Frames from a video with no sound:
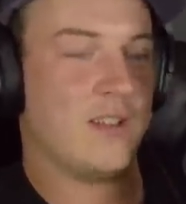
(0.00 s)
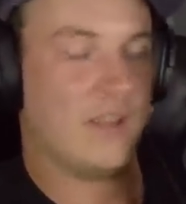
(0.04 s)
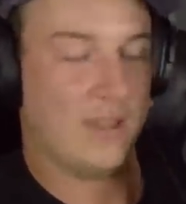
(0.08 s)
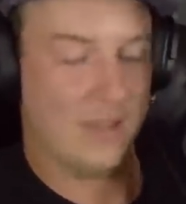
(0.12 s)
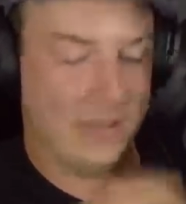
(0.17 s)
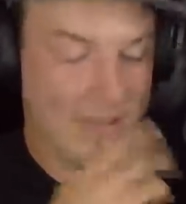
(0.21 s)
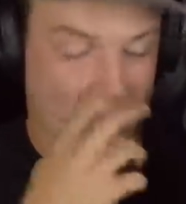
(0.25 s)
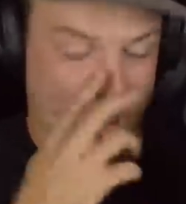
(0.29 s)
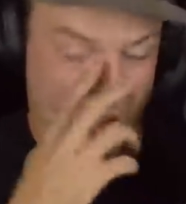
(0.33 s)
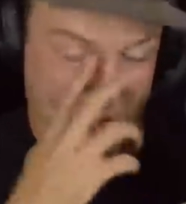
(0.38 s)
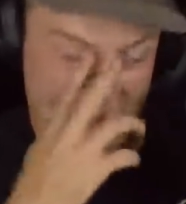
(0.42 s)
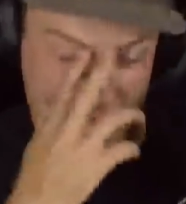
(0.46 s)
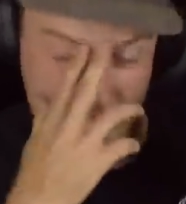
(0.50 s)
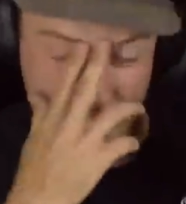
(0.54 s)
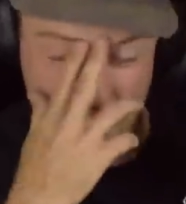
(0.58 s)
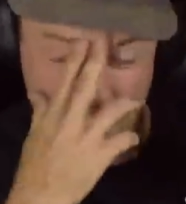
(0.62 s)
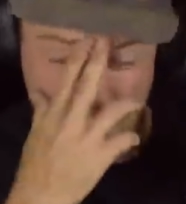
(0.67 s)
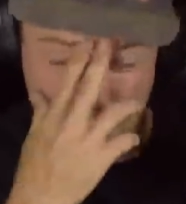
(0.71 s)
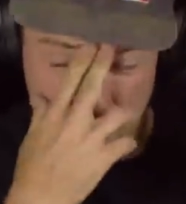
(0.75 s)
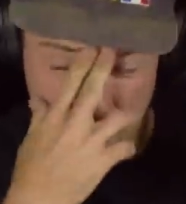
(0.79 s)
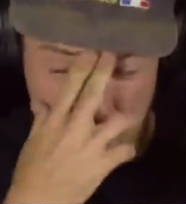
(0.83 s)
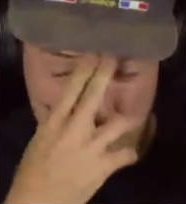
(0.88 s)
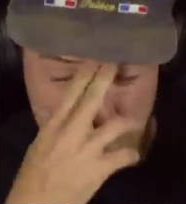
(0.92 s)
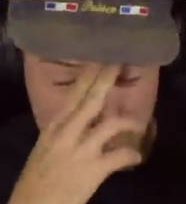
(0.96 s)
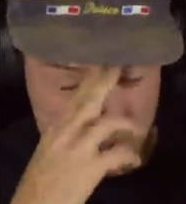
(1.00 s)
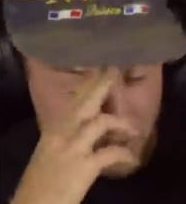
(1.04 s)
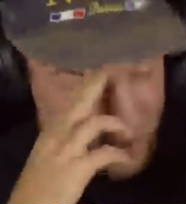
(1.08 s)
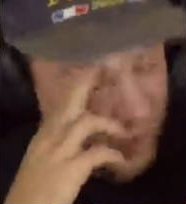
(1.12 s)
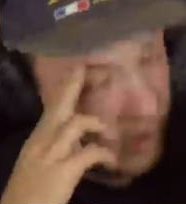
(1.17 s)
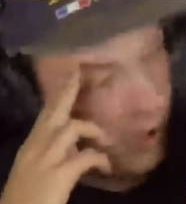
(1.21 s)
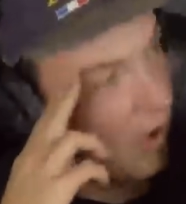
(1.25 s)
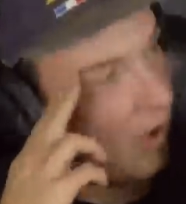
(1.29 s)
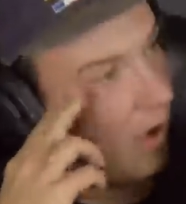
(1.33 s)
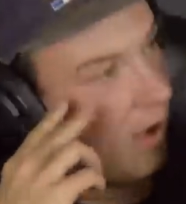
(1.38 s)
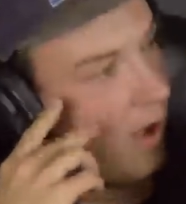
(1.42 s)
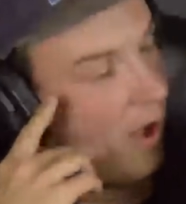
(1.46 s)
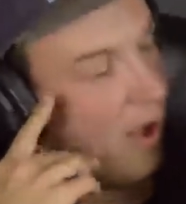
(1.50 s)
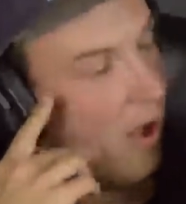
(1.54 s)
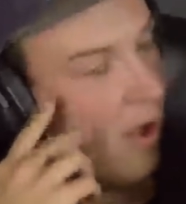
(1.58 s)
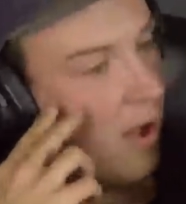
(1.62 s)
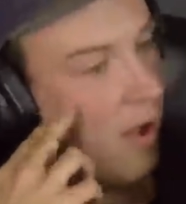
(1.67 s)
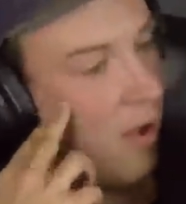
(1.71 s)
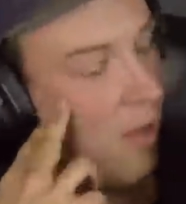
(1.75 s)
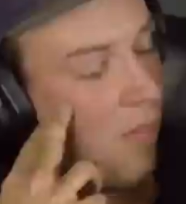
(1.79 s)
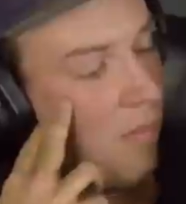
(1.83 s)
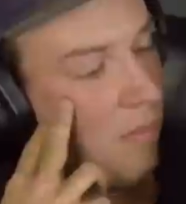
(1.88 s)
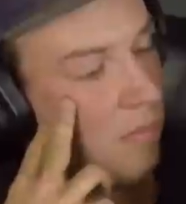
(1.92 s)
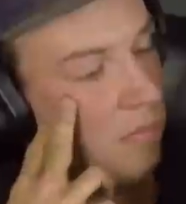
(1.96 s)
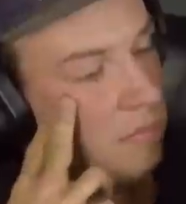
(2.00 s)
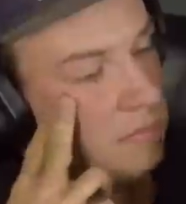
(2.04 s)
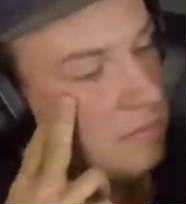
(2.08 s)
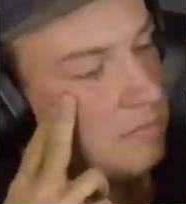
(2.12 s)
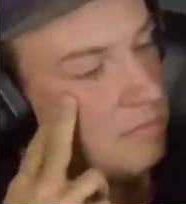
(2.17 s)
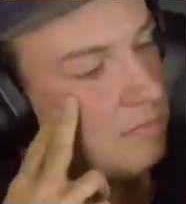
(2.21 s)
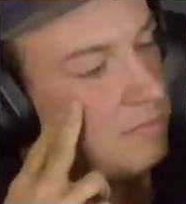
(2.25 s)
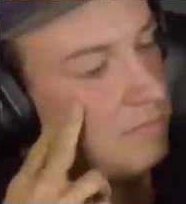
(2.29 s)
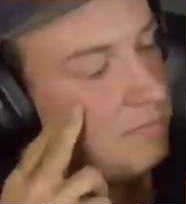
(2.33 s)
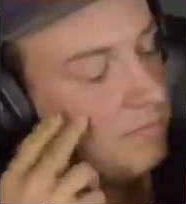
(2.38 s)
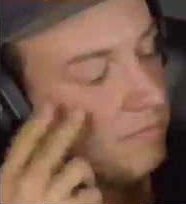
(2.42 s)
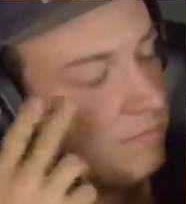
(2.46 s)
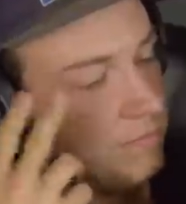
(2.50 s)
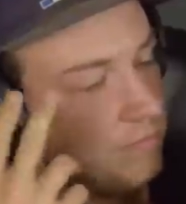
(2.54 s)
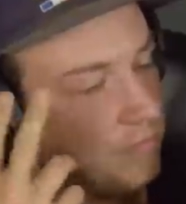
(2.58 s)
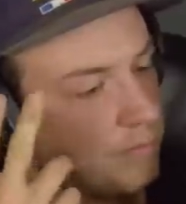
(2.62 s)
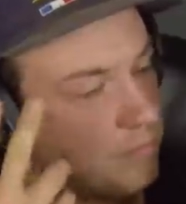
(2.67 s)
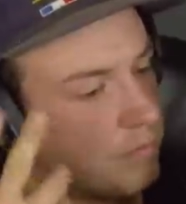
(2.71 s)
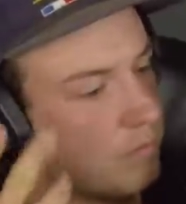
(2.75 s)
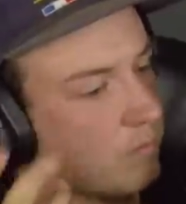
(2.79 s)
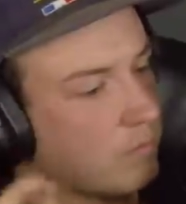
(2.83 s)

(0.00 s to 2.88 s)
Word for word: And then, yeah,